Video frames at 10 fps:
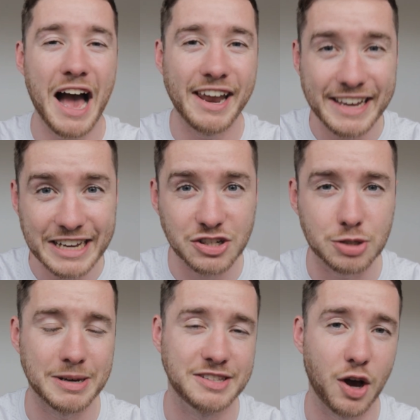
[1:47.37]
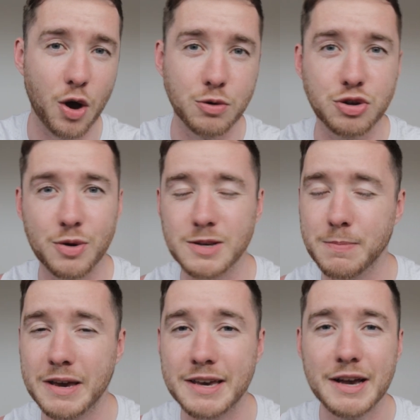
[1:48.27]
and each of them has their own
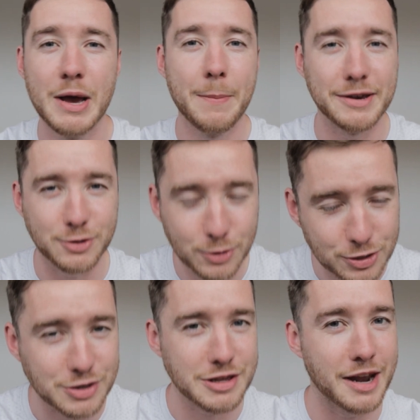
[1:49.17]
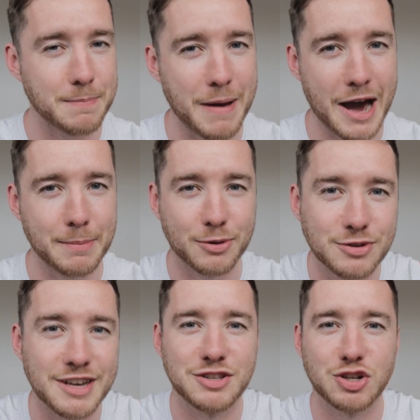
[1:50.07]
USP, but it's also slightly bad
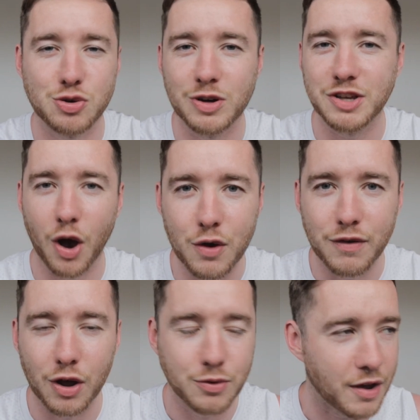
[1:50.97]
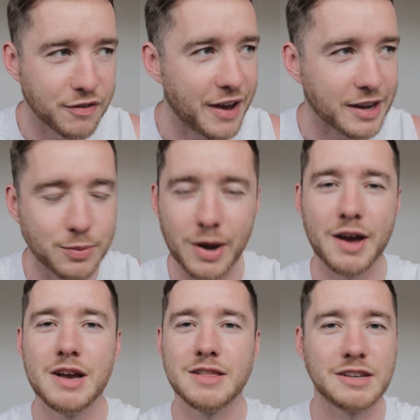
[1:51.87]
because there's the choice overload effect
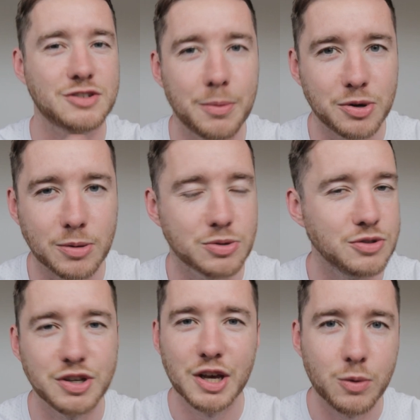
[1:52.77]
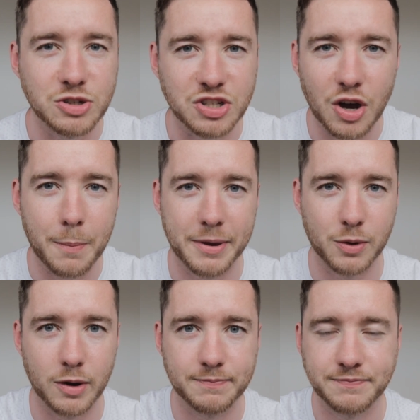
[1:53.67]
where there's so many options, we just can't pick
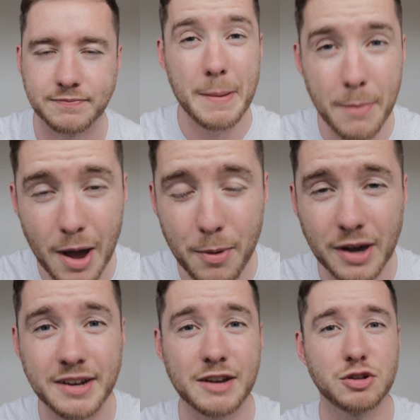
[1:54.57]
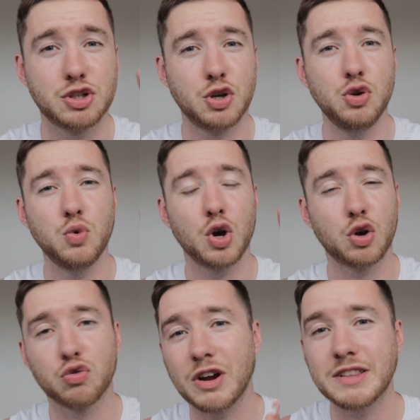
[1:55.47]
one. But in my mind, there are two
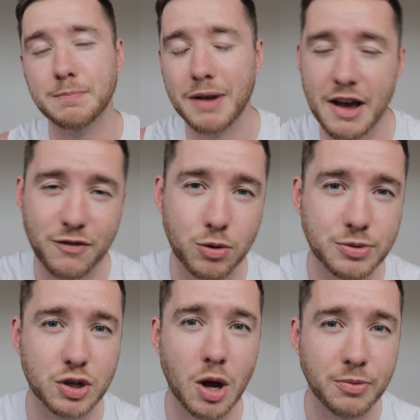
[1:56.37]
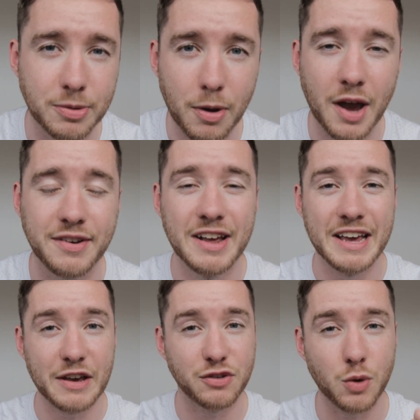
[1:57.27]
great platforms that come to mind
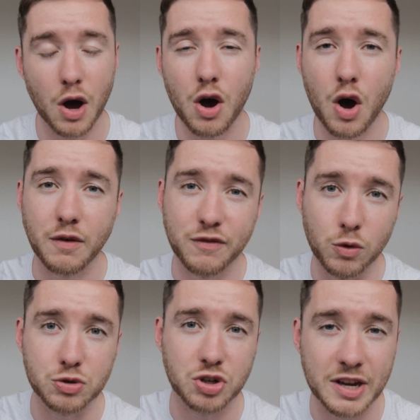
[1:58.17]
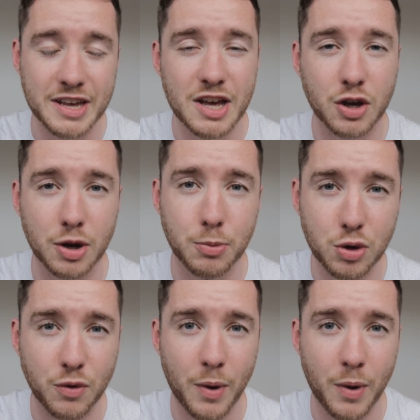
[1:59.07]
if you are unfortunately going to move